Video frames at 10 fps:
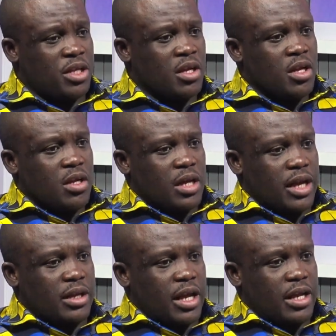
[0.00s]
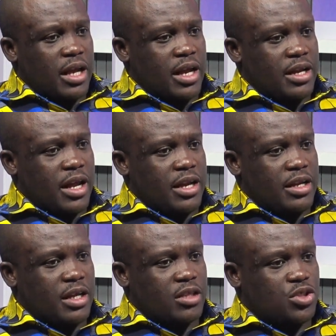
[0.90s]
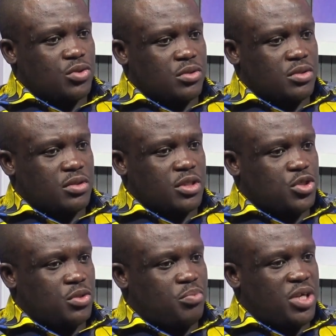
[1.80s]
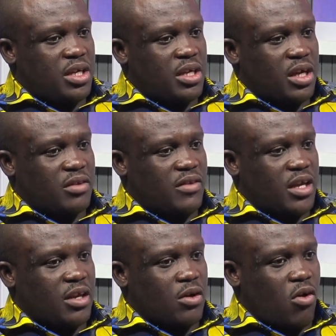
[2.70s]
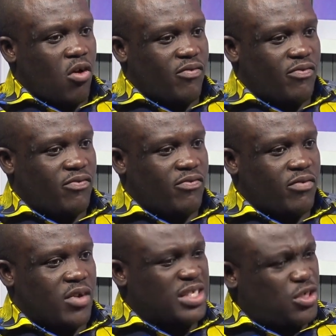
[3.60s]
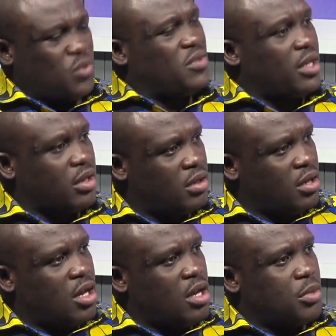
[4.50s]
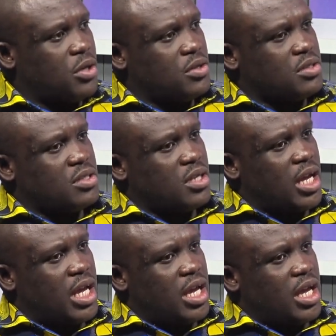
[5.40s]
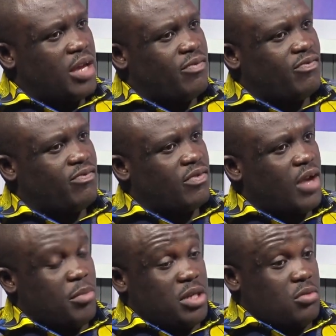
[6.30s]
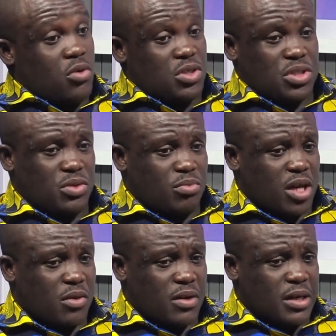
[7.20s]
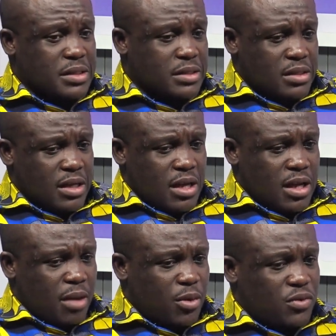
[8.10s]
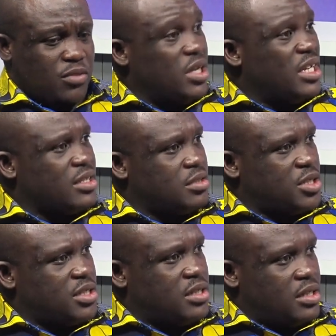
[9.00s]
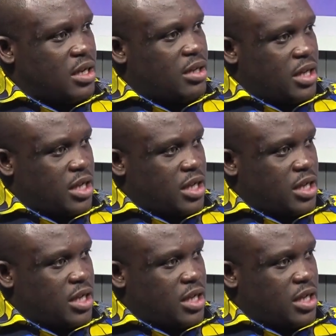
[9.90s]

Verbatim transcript: mean, and, and, and, and it, should, it should be a thing of... It's a good thing. Because if, I mean, Okudzeto Blay-Blackwise is about three years my senior,